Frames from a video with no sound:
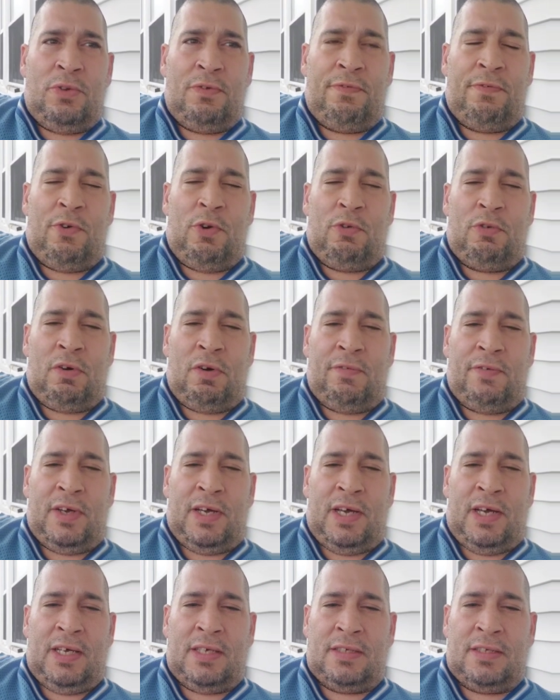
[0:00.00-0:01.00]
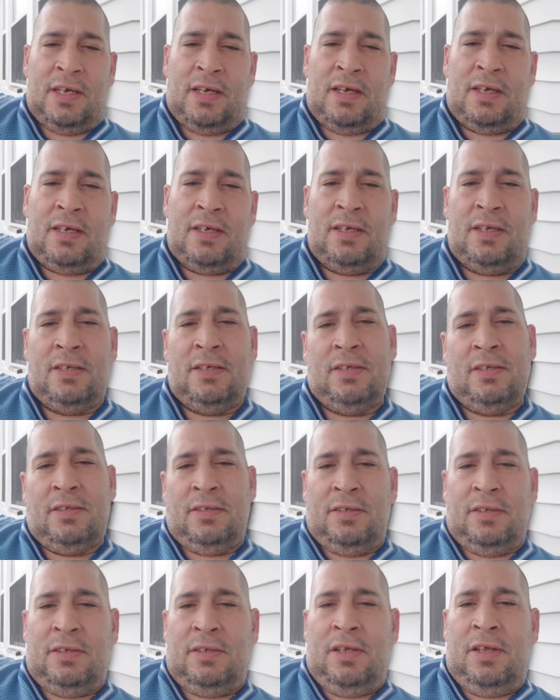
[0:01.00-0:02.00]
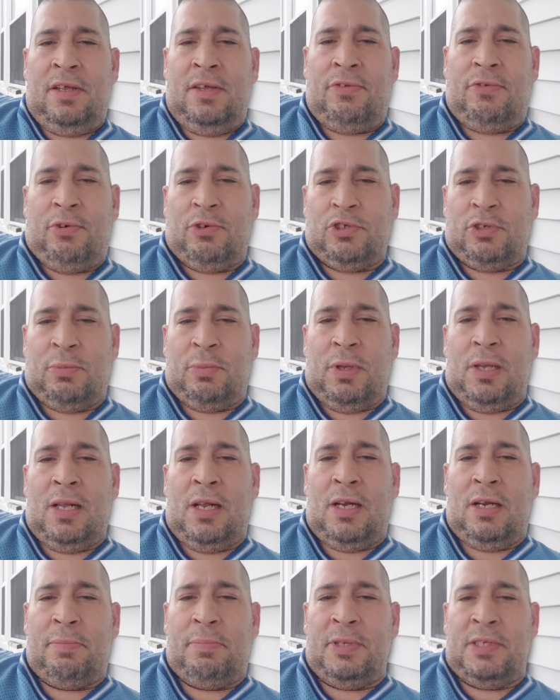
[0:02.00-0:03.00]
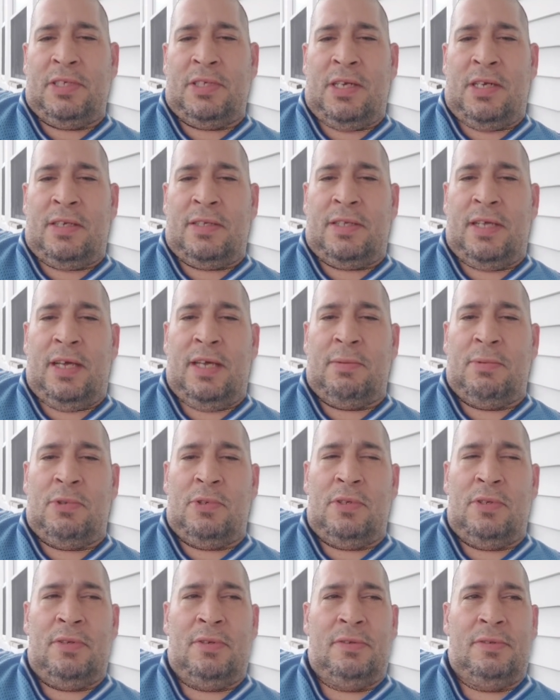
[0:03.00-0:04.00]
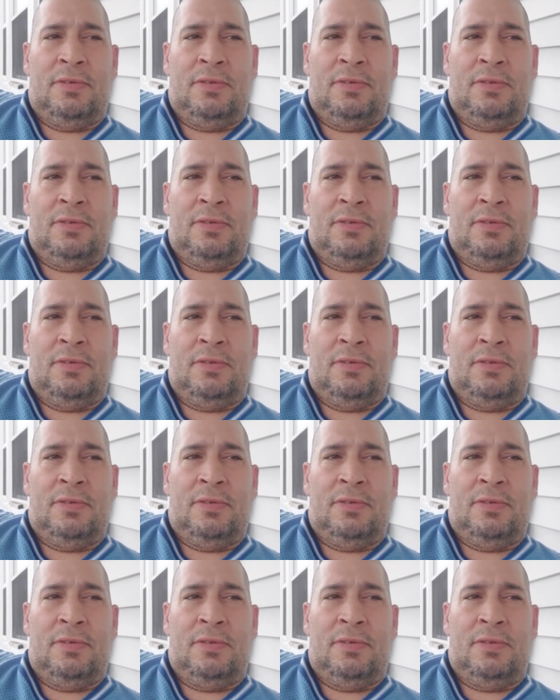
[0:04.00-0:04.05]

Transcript: the Fall River guys are, throw some clotter pins on the table.